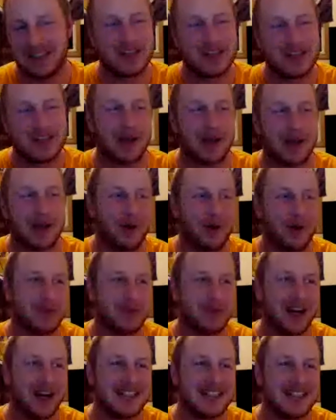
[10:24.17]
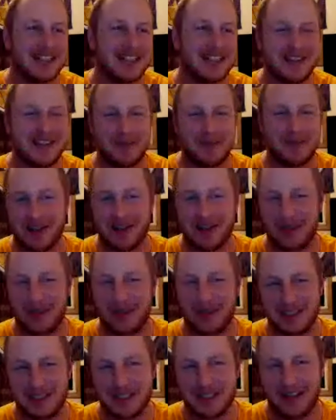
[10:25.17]
some I rolled my eyes at, some I
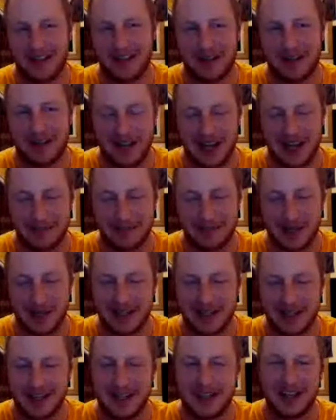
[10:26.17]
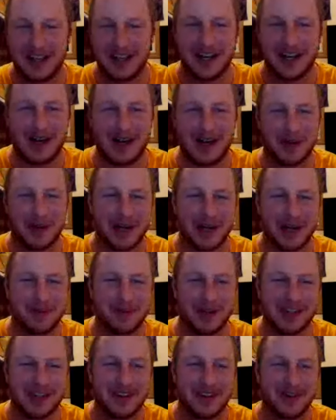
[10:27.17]
literally just laughed at. But we're going to
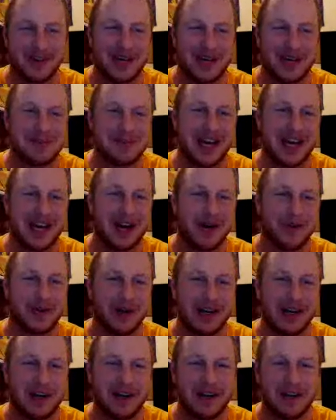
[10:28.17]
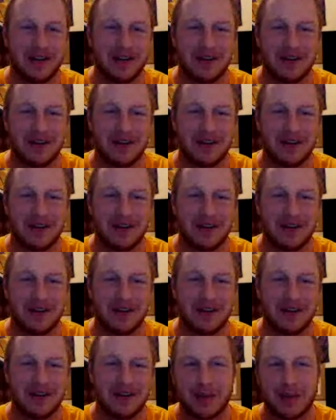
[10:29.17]
play a little game now where we're going to
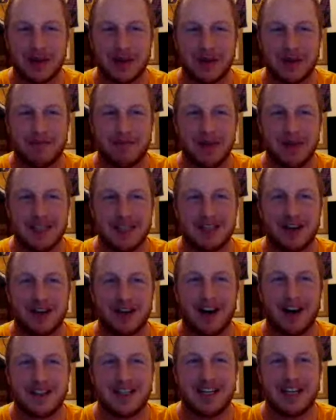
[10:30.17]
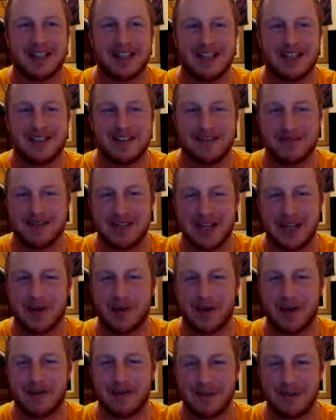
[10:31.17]
just come up with the best hot take to
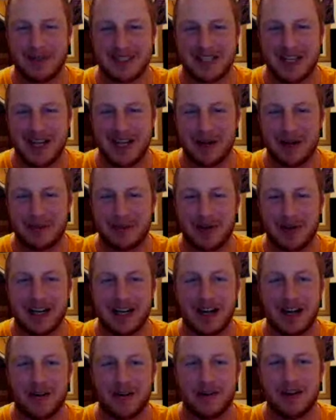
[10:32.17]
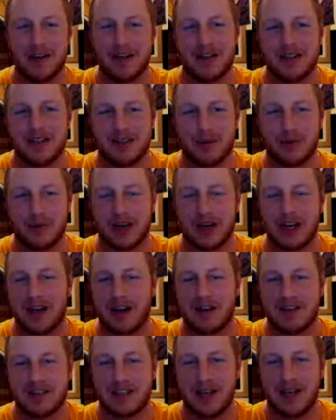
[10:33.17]
take away from this game right now. So we're going to
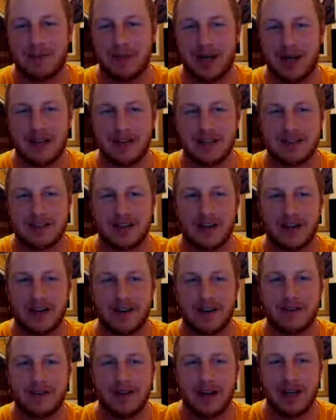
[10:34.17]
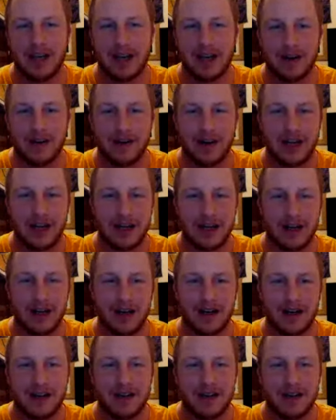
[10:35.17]
get our Skip Bayless on right now, and